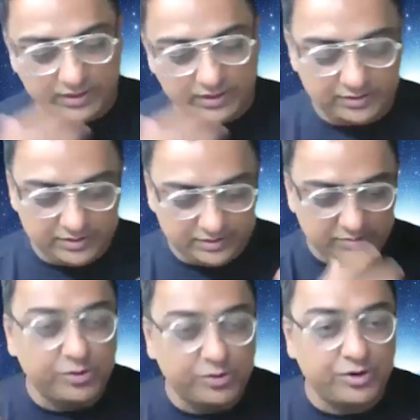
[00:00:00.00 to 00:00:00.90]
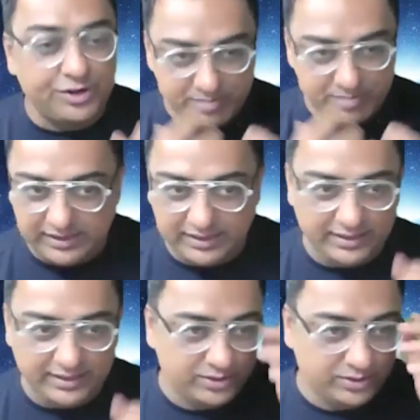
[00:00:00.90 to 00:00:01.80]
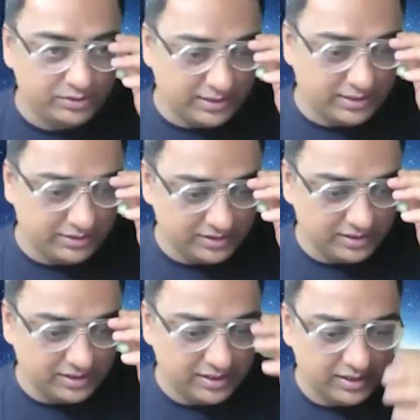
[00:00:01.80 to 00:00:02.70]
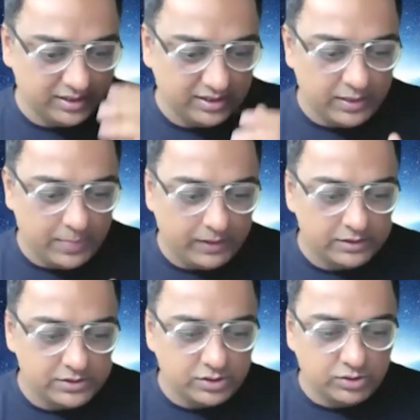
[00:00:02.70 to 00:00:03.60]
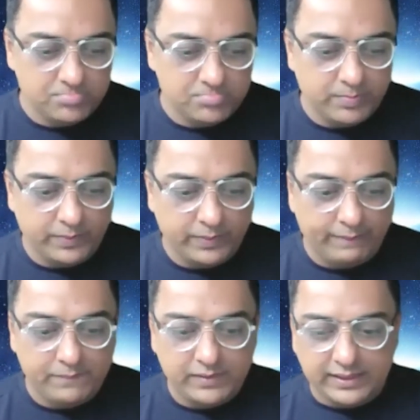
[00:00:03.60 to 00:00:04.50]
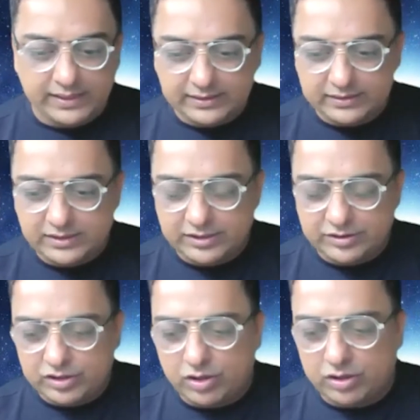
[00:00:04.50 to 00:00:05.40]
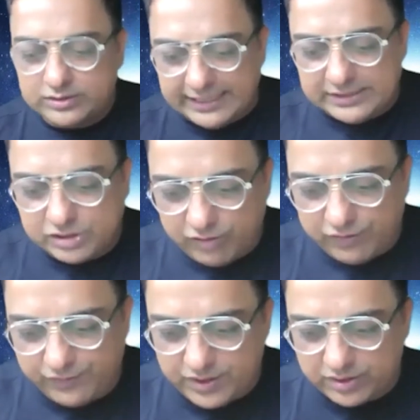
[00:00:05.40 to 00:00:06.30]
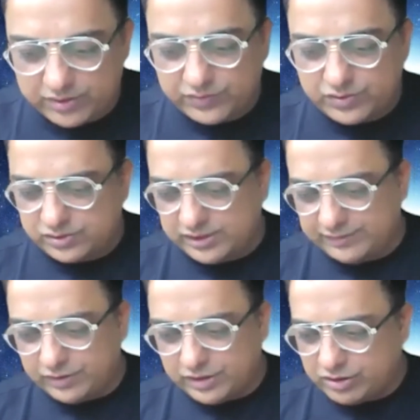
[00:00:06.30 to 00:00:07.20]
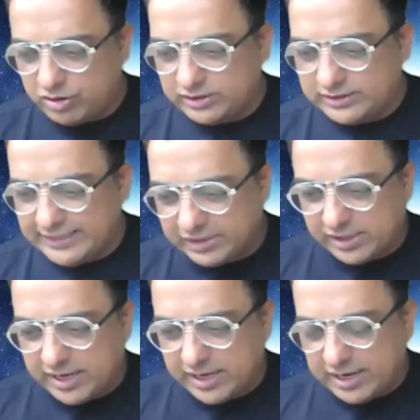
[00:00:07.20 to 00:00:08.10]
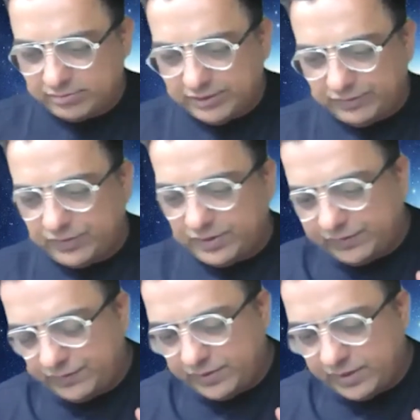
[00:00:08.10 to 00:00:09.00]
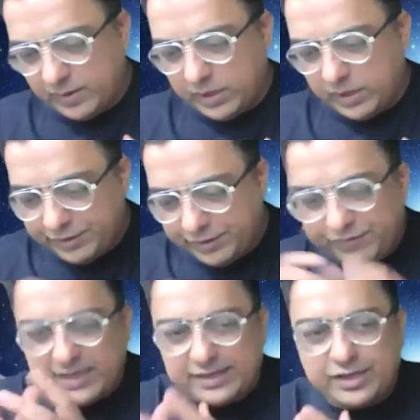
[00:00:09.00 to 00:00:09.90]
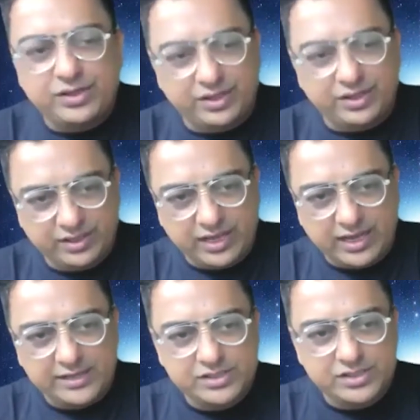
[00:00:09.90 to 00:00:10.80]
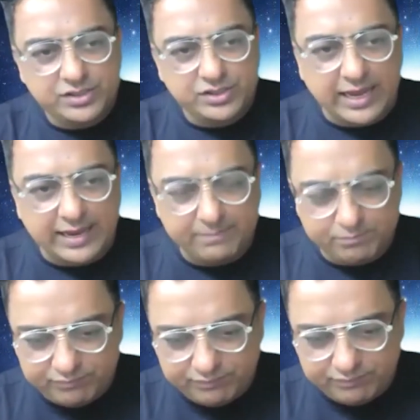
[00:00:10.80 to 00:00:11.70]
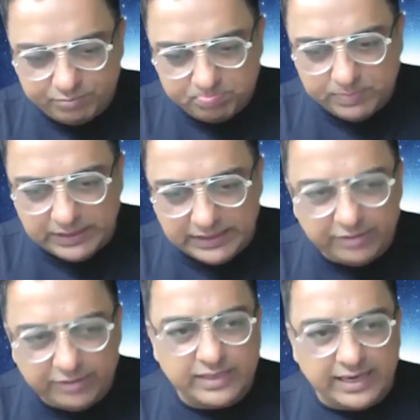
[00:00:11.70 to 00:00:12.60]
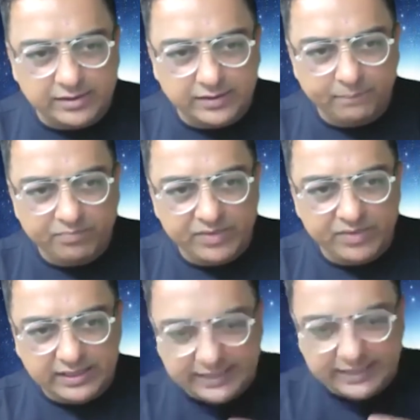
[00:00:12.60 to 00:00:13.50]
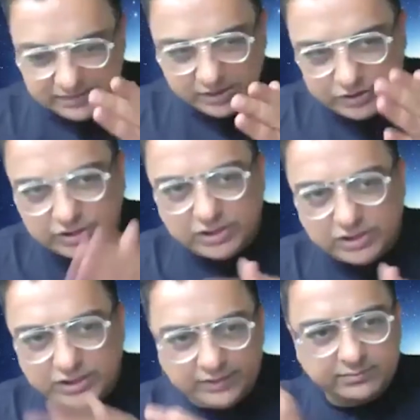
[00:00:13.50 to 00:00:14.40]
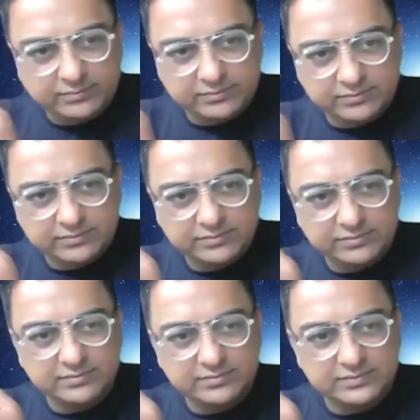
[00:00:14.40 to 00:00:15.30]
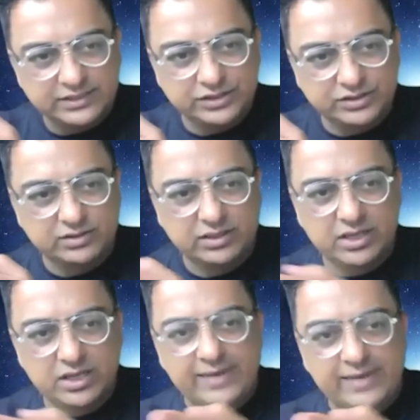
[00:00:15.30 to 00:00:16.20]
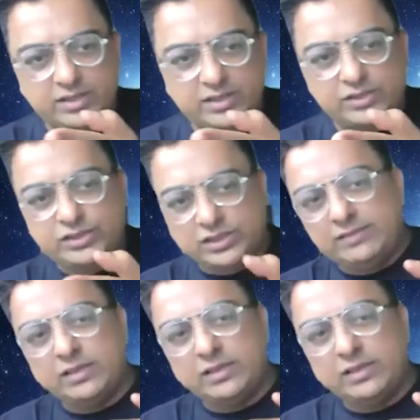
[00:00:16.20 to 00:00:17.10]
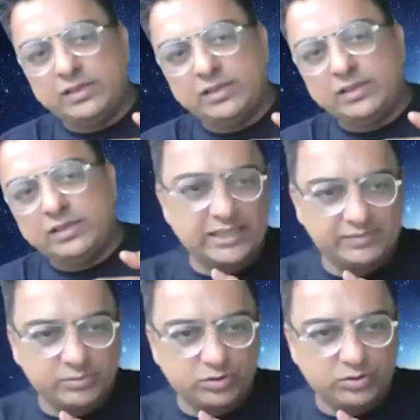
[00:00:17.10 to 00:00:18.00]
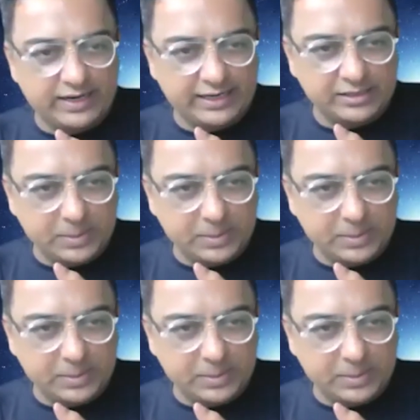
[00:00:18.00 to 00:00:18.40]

community building and those kind of things. So the, the context of the so therefore the context, if if if anything, I I. believe that it's a journey, you know. I think the journey will continue as we move ahead,